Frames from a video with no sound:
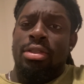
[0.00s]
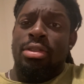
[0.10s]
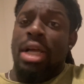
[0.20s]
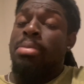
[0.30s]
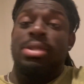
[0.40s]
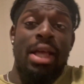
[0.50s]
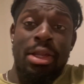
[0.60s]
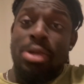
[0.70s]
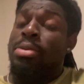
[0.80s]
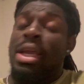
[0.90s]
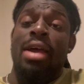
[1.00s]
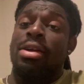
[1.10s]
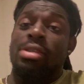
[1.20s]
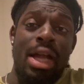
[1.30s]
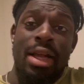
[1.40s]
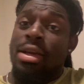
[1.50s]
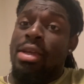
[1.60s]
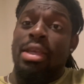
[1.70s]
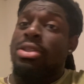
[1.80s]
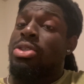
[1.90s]
I'm telling you, they are not going to
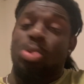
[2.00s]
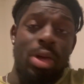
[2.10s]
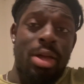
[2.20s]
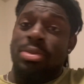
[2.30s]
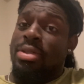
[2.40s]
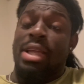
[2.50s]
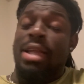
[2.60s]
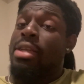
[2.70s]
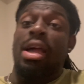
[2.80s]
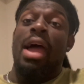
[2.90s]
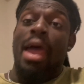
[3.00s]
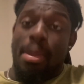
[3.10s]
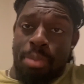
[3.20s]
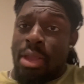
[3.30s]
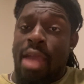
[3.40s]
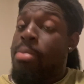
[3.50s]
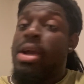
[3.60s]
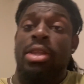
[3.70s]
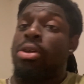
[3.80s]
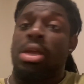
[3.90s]
get swept. That did not happen.
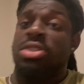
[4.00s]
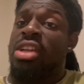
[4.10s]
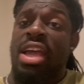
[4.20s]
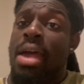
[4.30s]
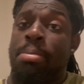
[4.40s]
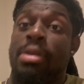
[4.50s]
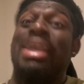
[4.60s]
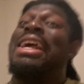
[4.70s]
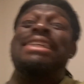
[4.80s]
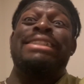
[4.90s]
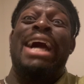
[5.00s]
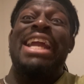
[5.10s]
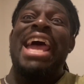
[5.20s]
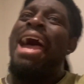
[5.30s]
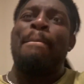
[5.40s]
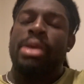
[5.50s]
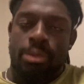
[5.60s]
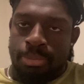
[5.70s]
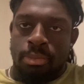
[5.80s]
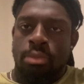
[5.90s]
Everybody thought that was going to happen. It did not happen.
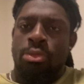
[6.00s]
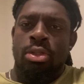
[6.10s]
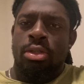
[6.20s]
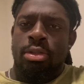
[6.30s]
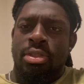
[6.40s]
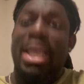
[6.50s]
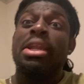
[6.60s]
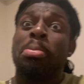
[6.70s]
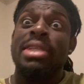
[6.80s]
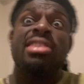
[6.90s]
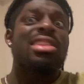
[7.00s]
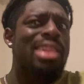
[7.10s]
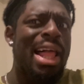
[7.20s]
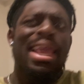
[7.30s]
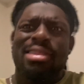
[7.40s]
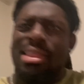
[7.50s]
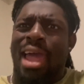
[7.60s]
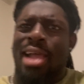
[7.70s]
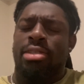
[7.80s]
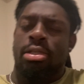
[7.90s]
Tatum is like
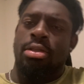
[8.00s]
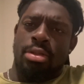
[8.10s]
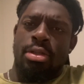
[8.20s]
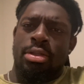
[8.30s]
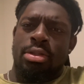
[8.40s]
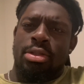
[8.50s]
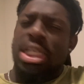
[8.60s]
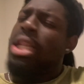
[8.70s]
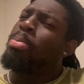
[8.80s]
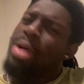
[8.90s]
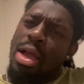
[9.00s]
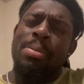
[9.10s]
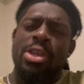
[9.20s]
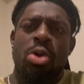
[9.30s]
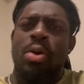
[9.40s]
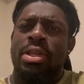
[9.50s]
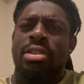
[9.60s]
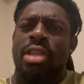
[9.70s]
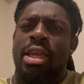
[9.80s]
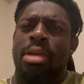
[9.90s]
that. Jaylen Brown be doing his
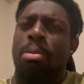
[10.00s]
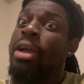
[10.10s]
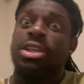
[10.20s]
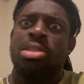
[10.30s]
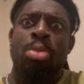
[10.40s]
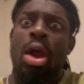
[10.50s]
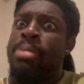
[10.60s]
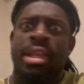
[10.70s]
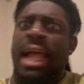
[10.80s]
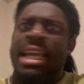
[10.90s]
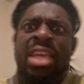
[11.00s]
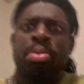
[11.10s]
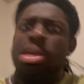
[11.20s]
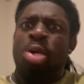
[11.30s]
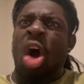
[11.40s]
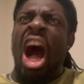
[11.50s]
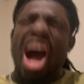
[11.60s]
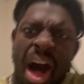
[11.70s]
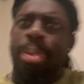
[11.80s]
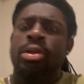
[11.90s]
thing. Marcus Smart be locking people
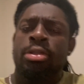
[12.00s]
up.